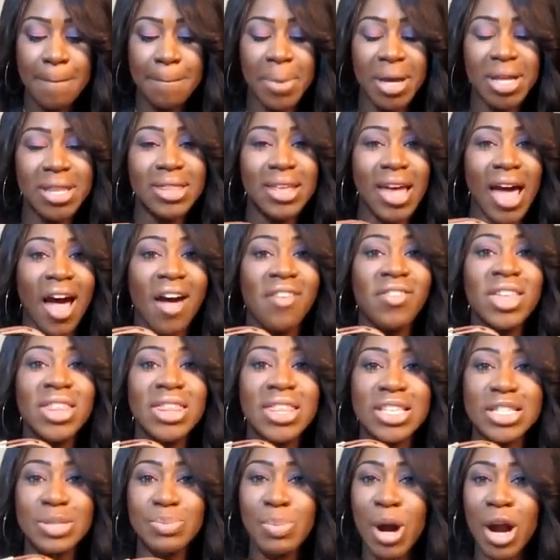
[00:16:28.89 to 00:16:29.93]
but having
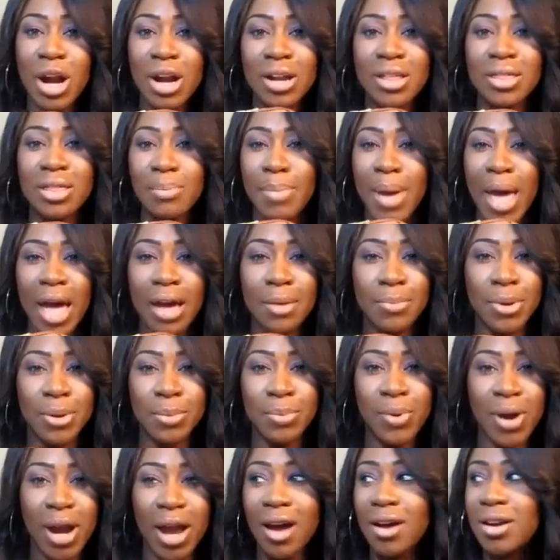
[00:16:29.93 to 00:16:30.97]
this part of the bag be
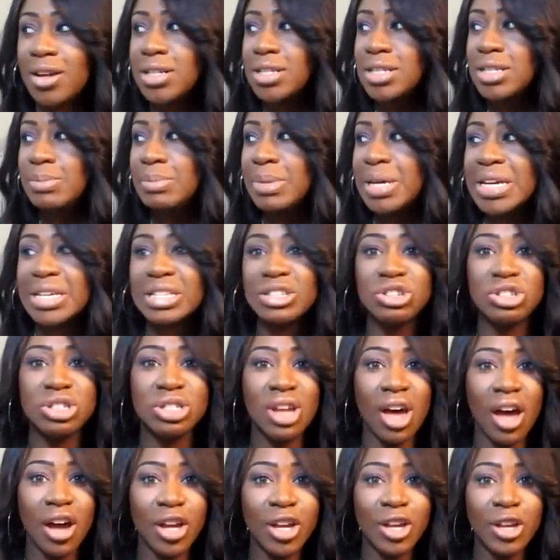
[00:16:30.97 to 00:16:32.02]
brown to me is just
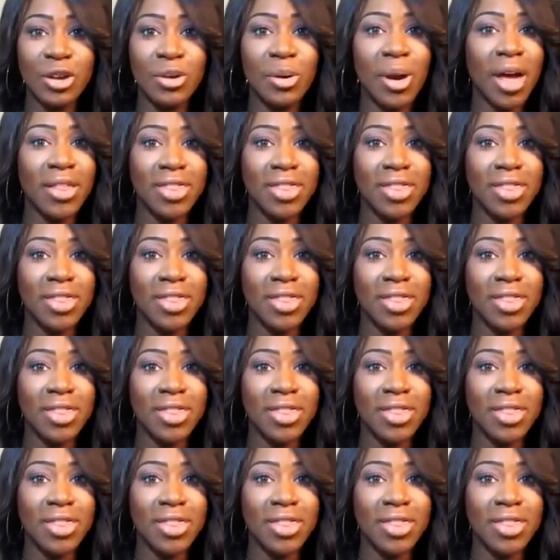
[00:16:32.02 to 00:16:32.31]
not cute.